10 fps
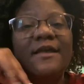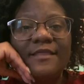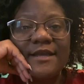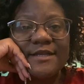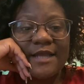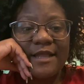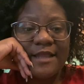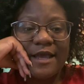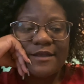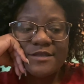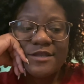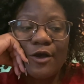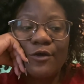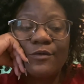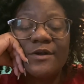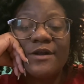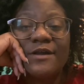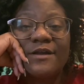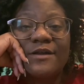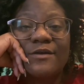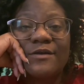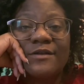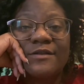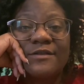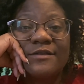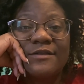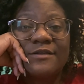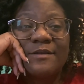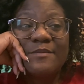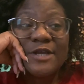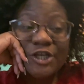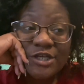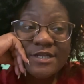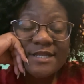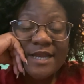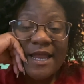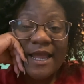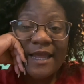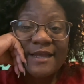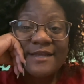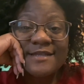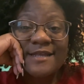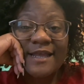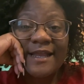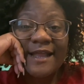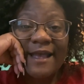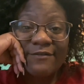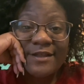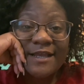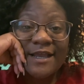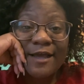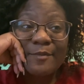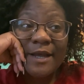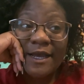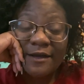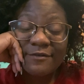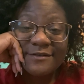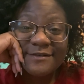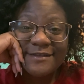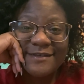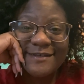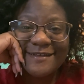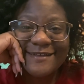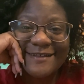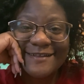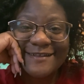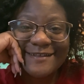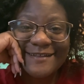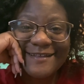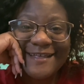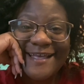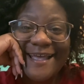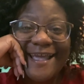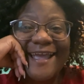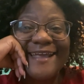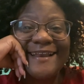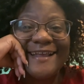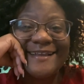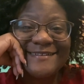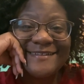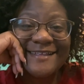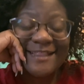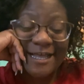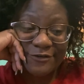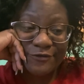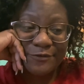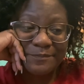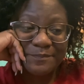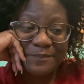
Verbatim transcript: things like that. So the mission today is to get everything out of my house and into the classroom,